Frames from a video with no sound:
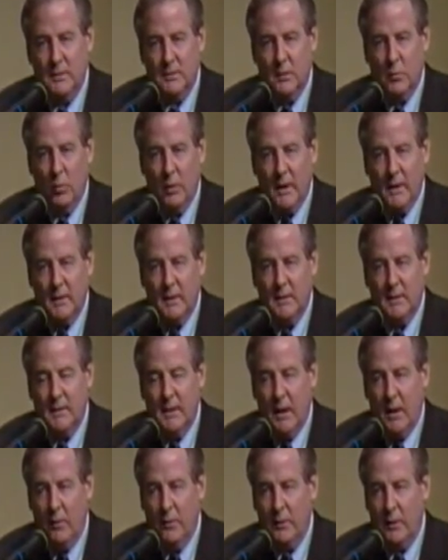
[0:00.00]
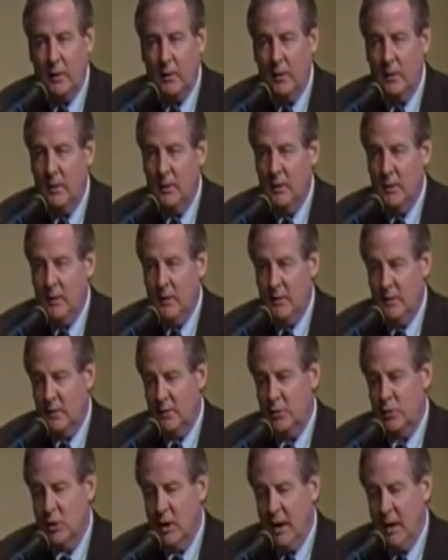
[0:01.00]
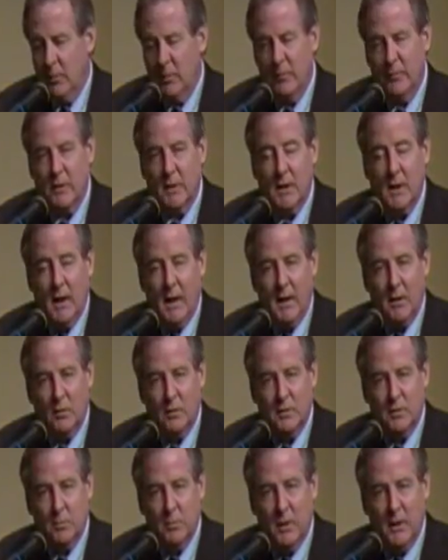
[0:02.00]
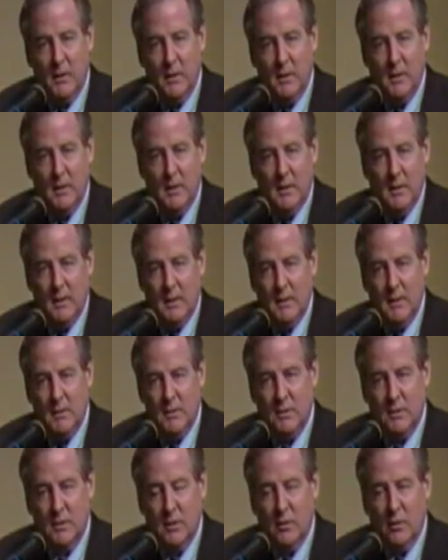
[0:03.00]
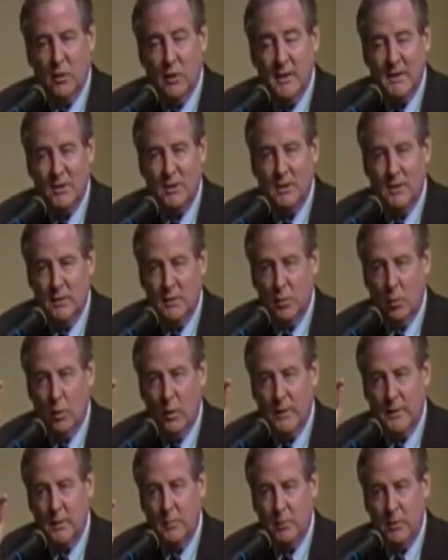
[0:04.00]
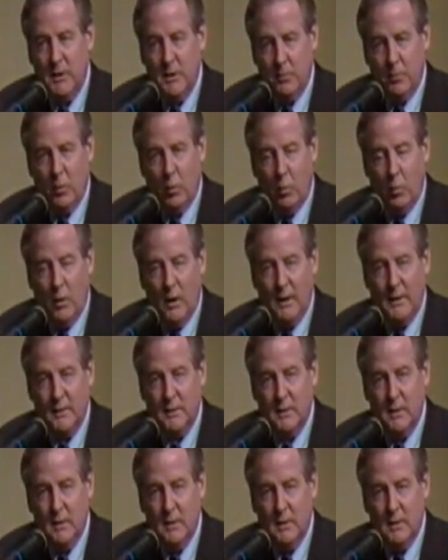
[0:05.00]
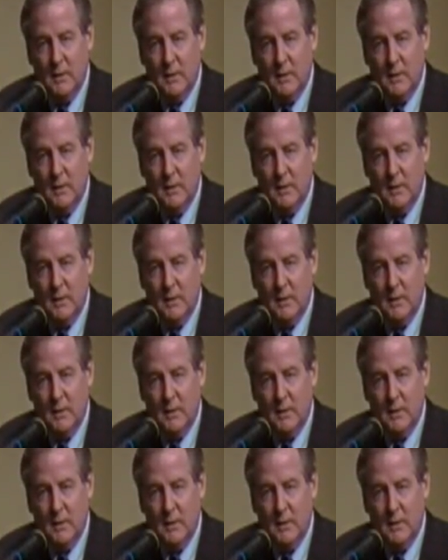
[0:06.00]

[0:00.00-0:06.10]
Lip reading: See, when I get down there, the job of the congressman is to listen to what the people want.